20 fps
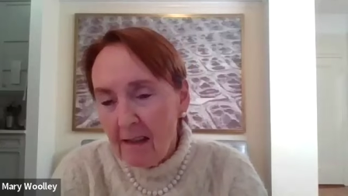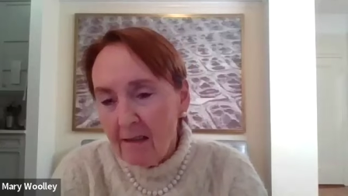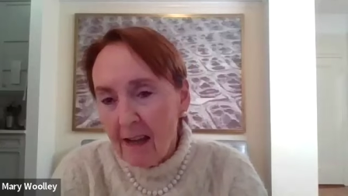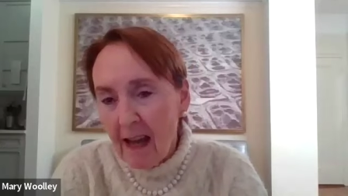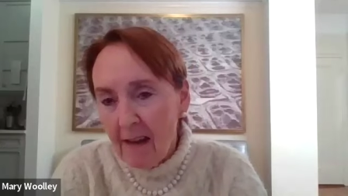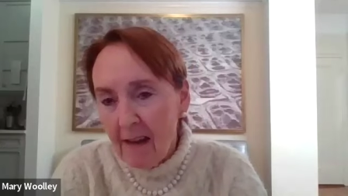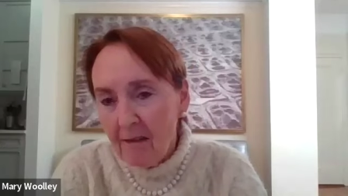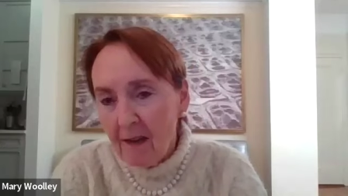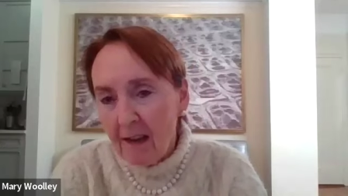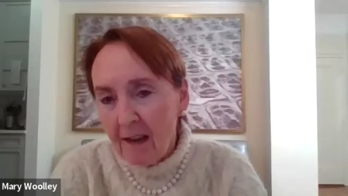
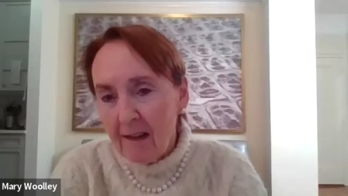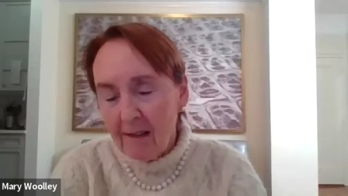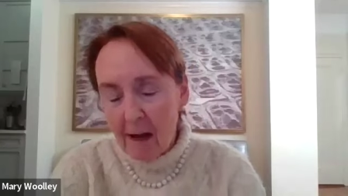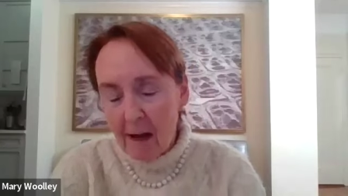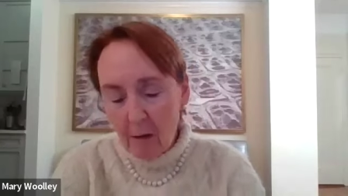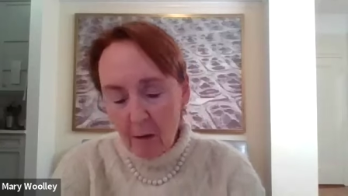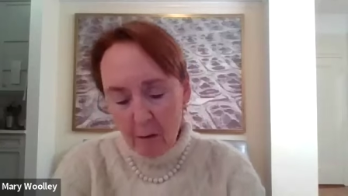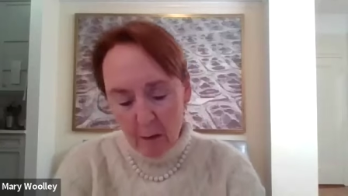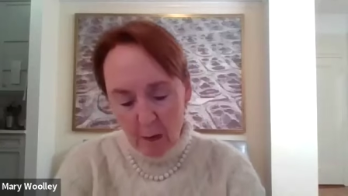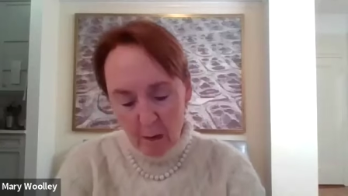as advocates?
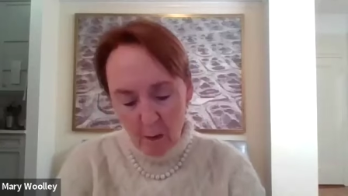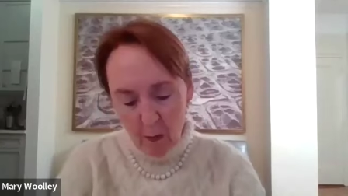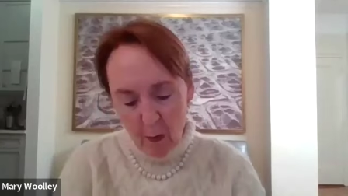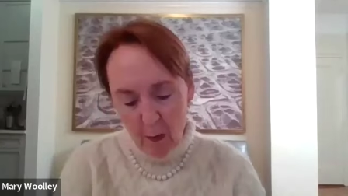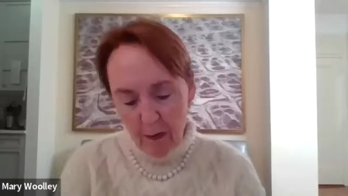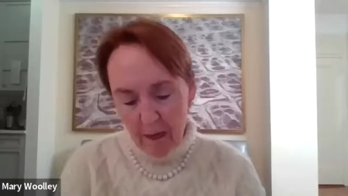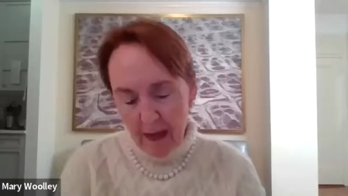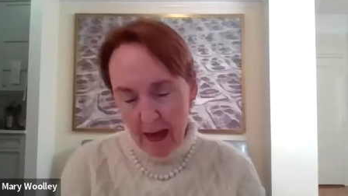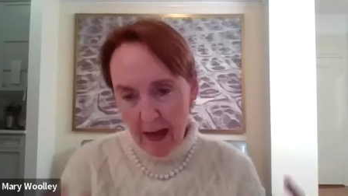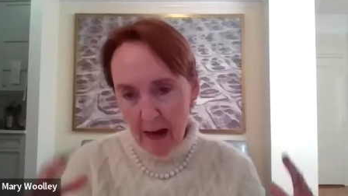How can we
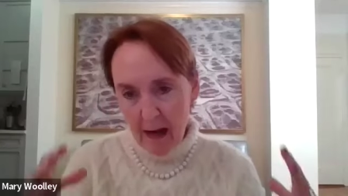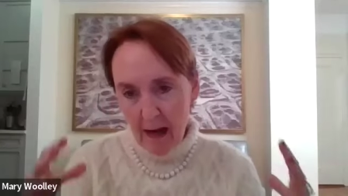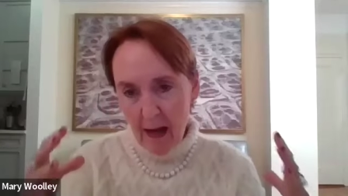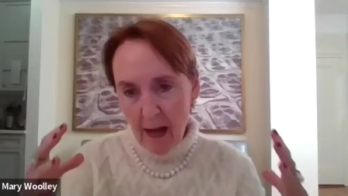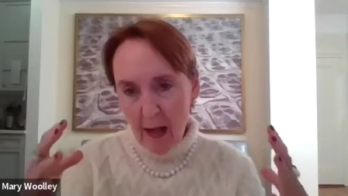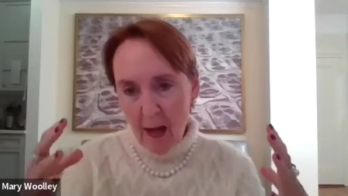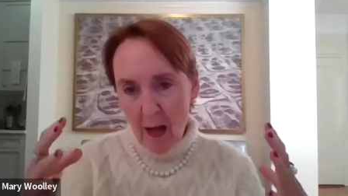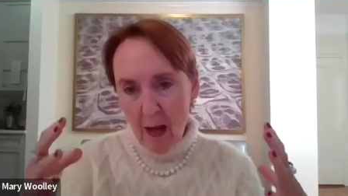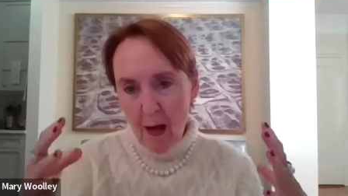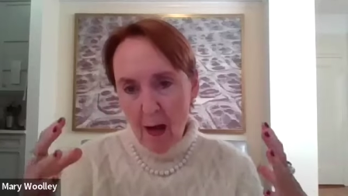put that
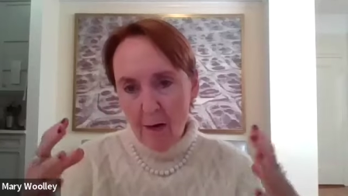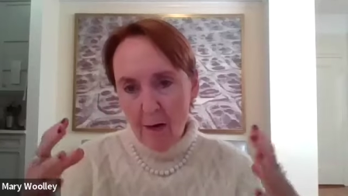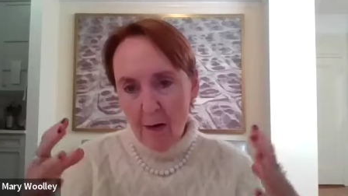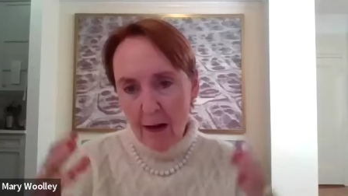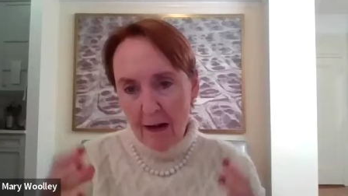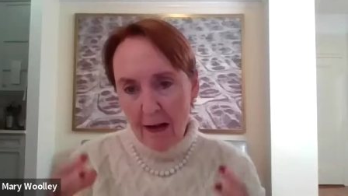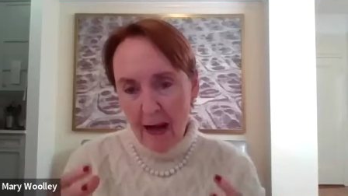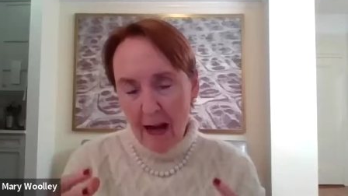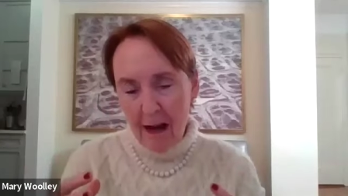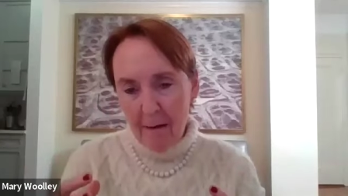
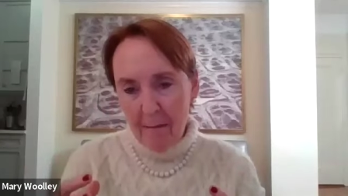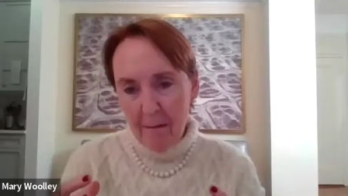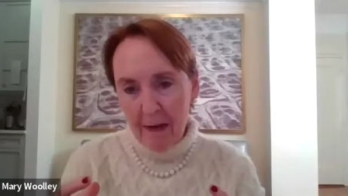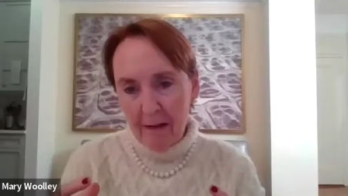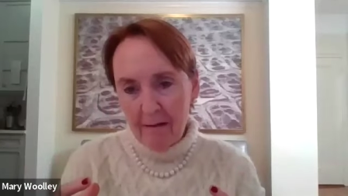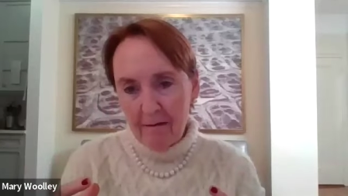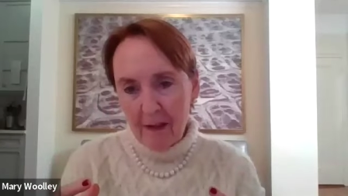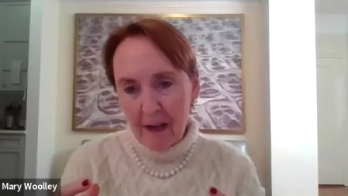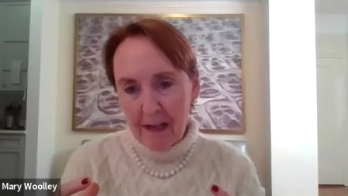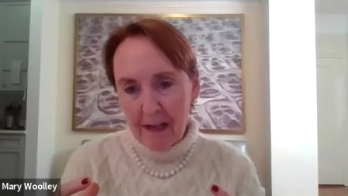um,
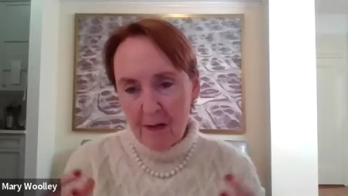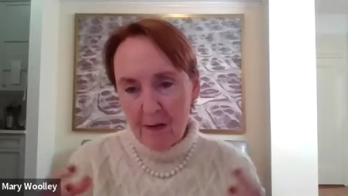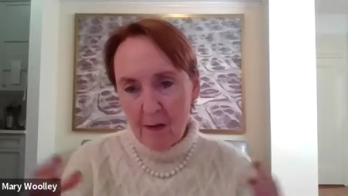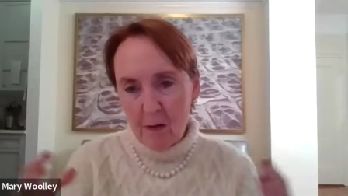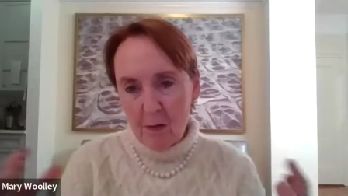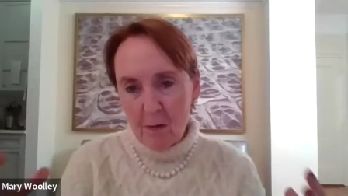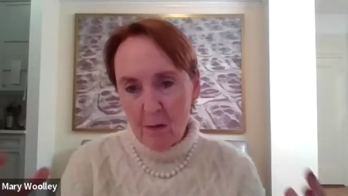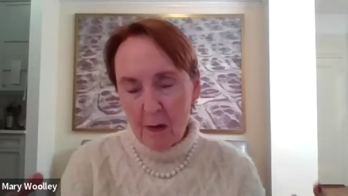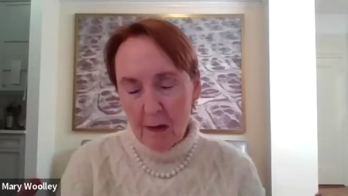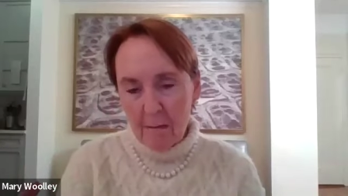advice
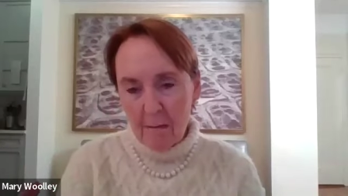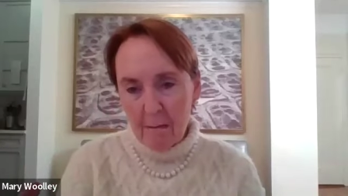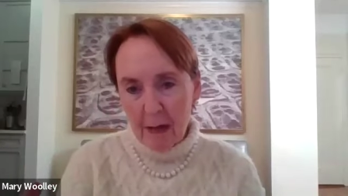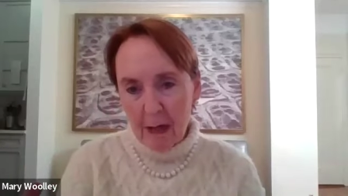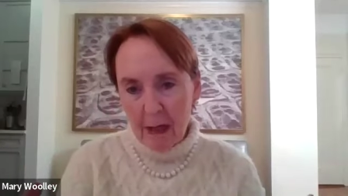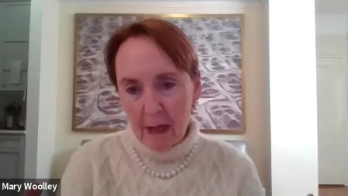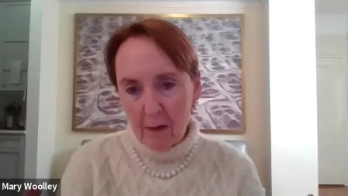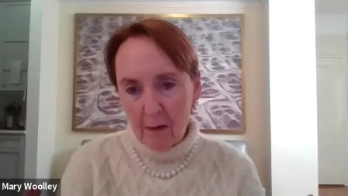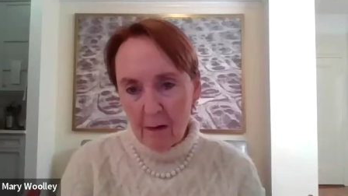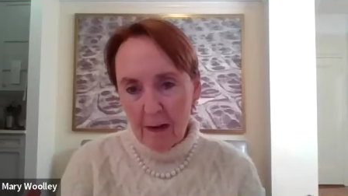to dream
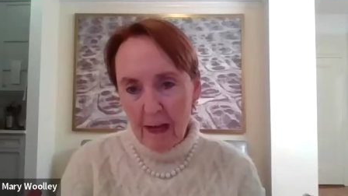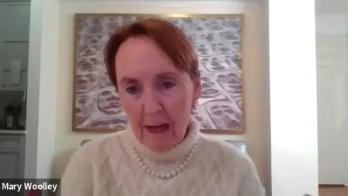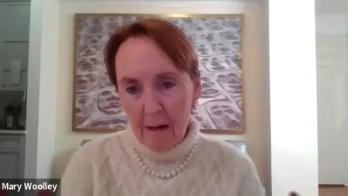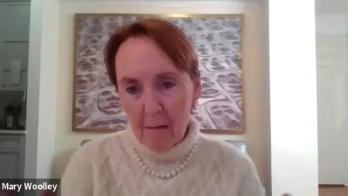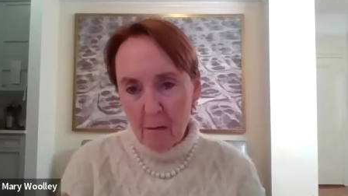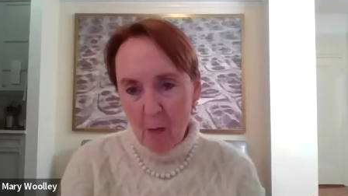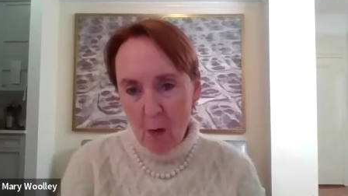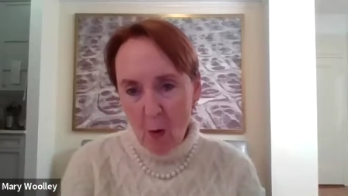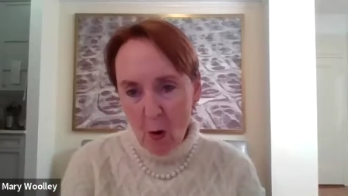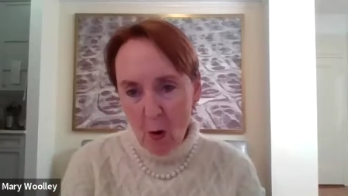bigger,
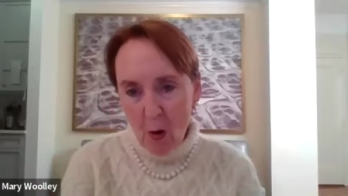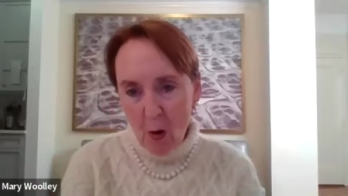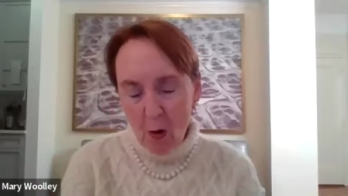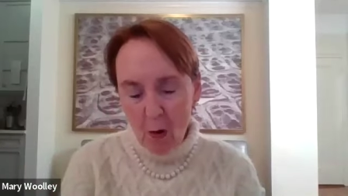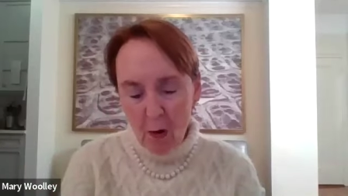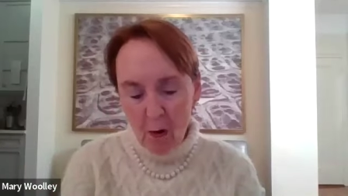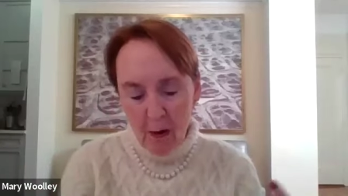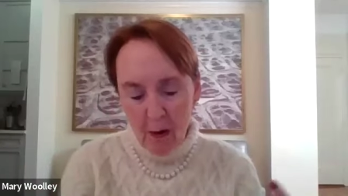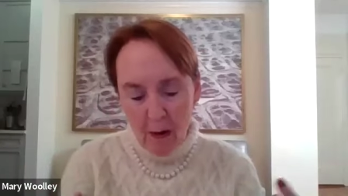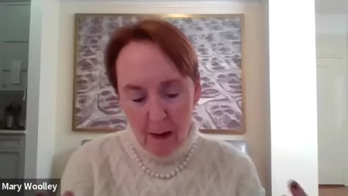that
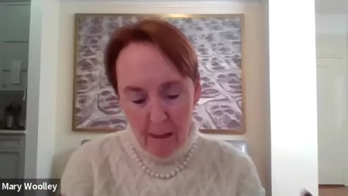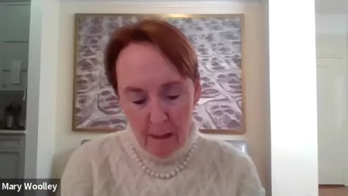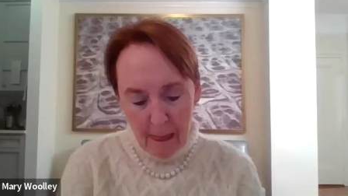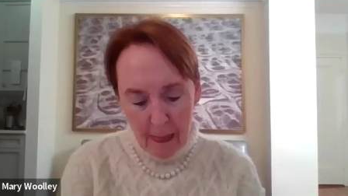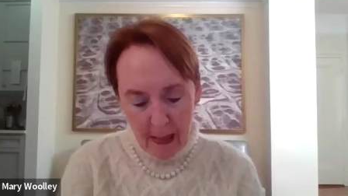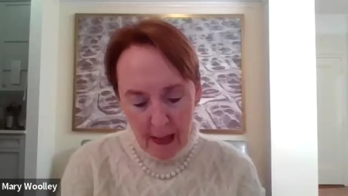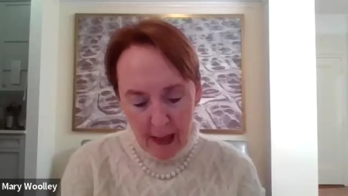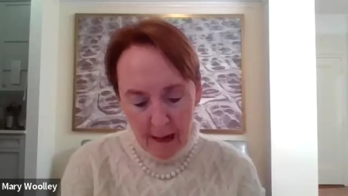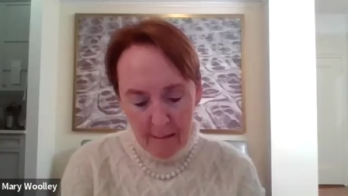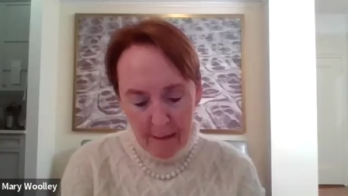moral
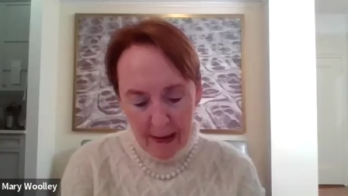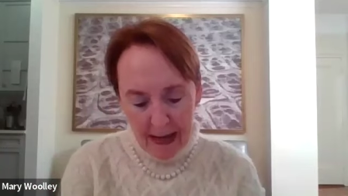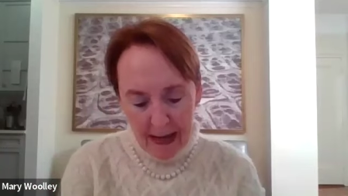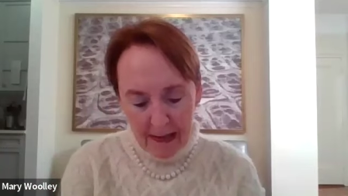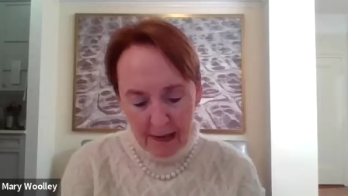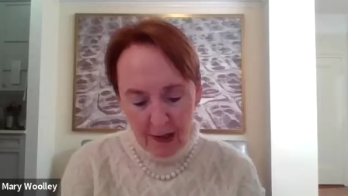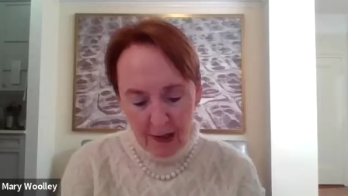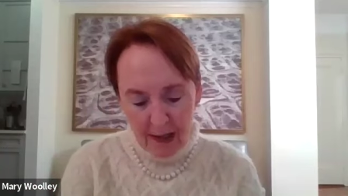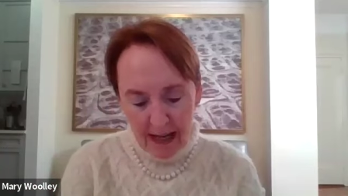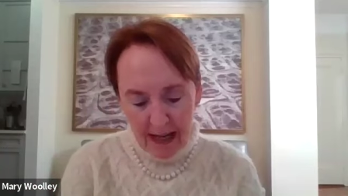
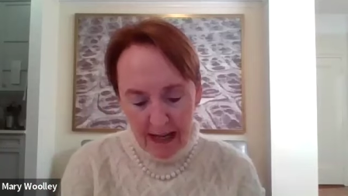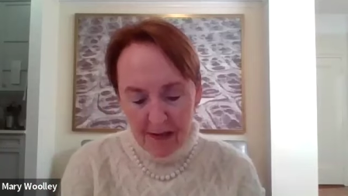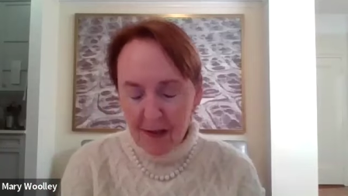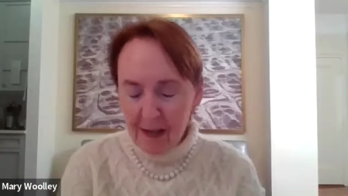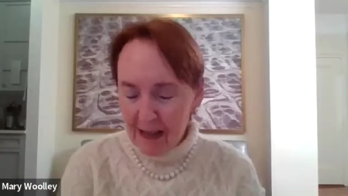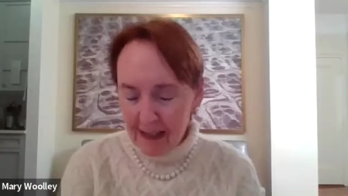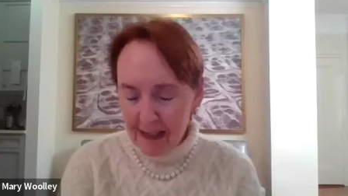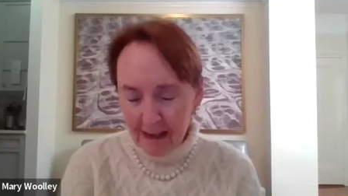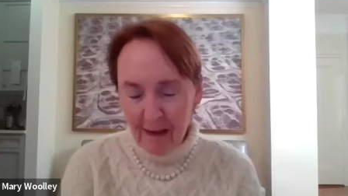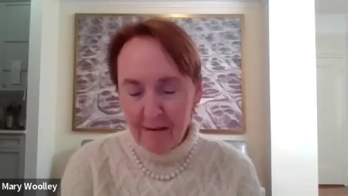imagination?